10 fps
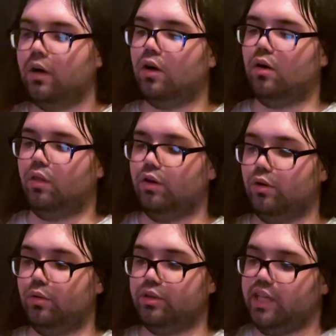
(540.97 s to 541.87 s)
although
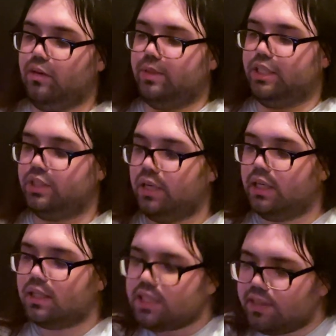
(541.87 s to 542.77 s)
the sandwich
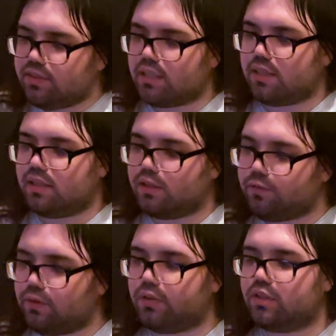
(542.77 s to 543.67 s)
gives us the
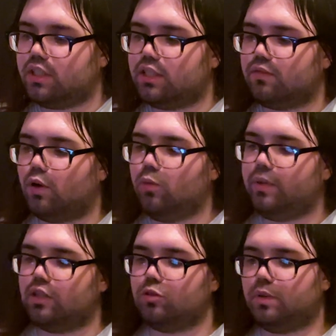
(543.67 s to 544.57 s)
false sense of hope
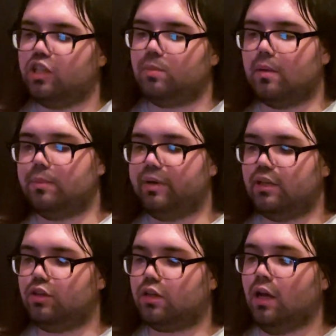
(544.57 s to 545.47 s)
that SpongeBob and
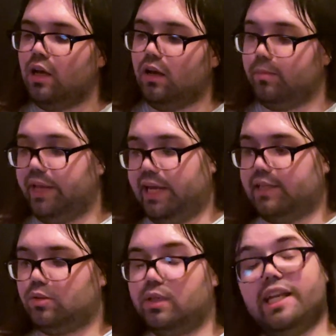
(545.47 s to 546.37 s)
Patrick may
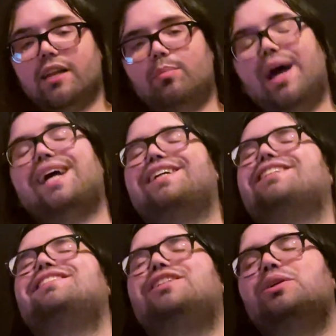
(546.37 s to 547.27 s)
actually get it back
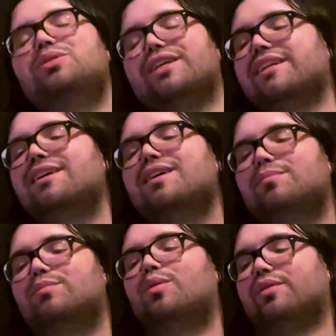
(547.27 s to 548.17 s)
and use it
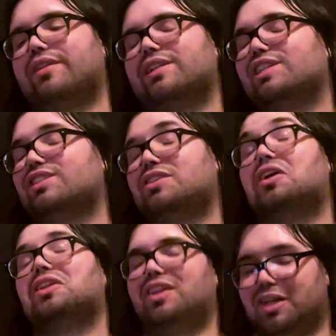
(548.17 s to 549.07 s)
more than just a
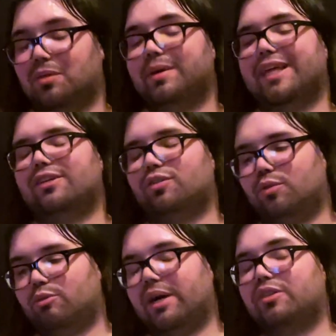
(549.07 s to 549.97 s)
little bit
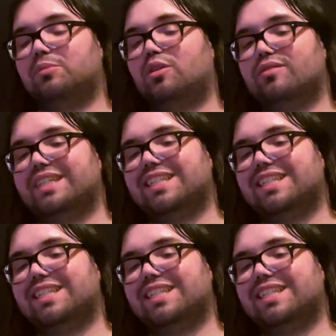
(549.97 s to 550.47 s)
throughout the movie.